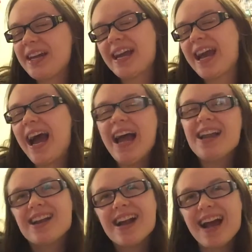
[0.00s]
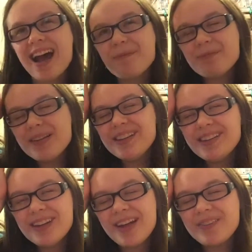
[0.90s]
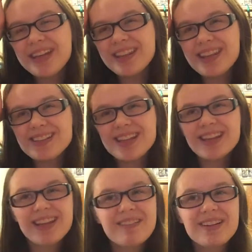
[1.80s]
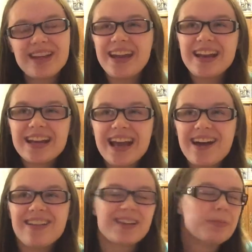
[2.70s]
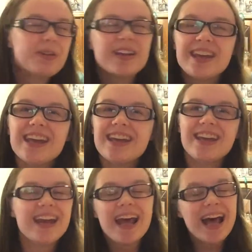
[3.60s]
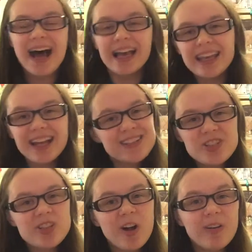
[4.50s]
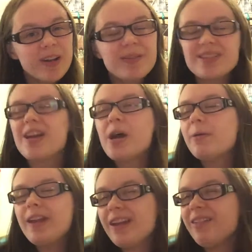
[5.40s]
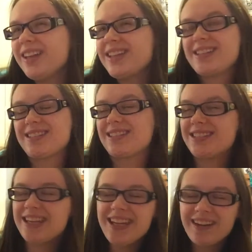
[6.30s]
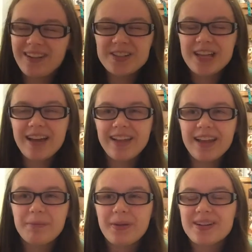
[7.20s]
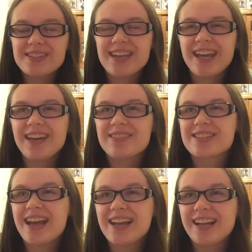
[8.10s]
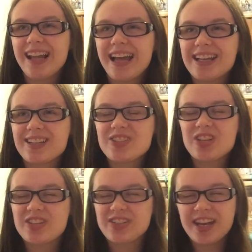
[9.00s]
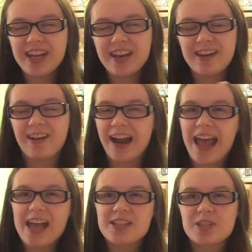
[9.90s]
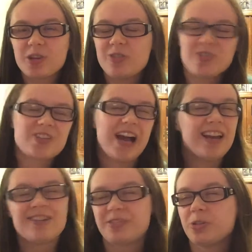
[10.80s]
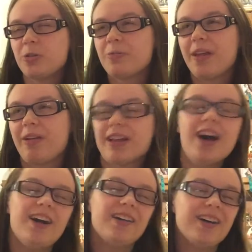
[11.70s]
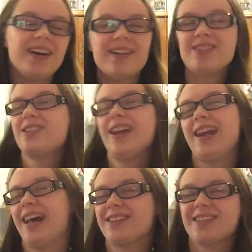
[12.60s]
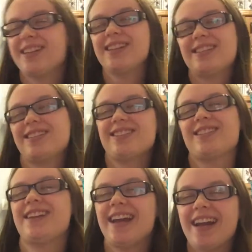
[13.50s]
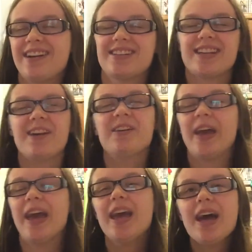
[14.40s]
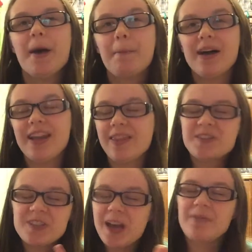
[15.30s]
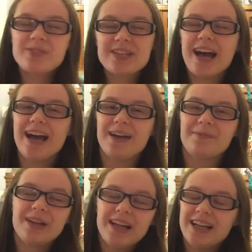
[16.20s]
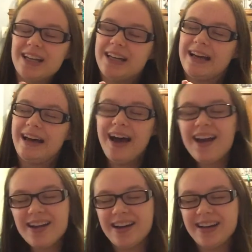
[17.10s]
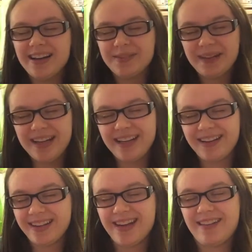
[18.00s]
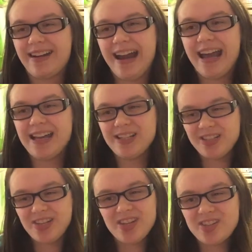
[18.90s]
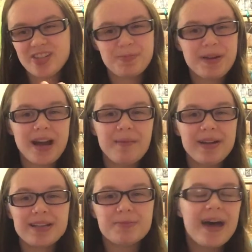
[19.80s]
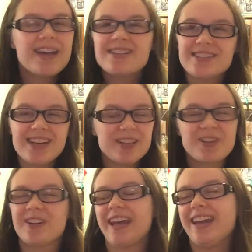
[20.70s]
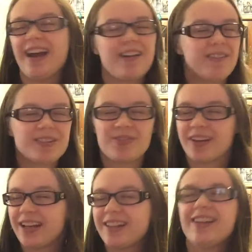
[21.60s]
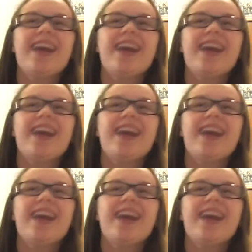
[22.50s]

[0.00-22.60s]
kinda happened. I mean, they said they were dating now, like Mugi did, and I guess she told him, because we didn't really see her tell him, per se. It was kinda like she said it in her head, so you just kinda assume they're like, oh, we should date now, so let's just date now. It's like, okay. But at the same time, Hanabi, on the other hand, she's just becoming as bad as teacher lady. I always forget their